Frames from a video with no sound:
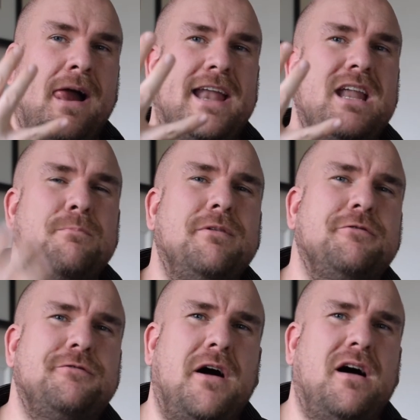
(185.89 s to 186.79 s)
And number
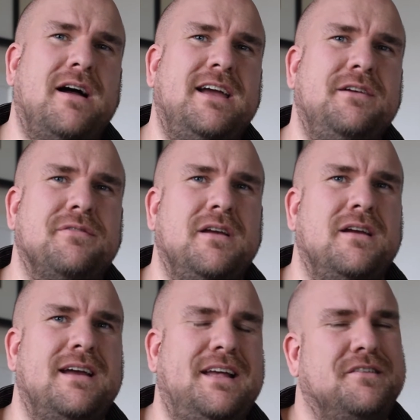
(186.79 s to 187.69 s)
5
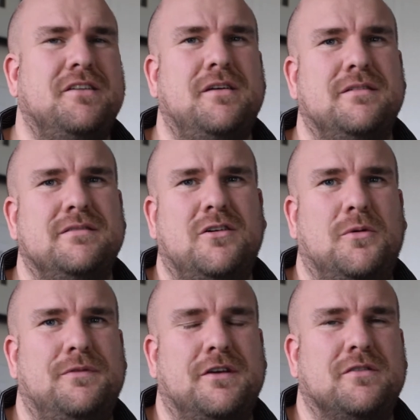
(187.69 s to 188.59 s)
is the
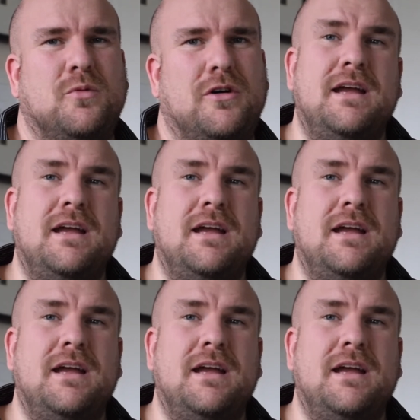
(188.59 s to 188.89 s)
obvious one.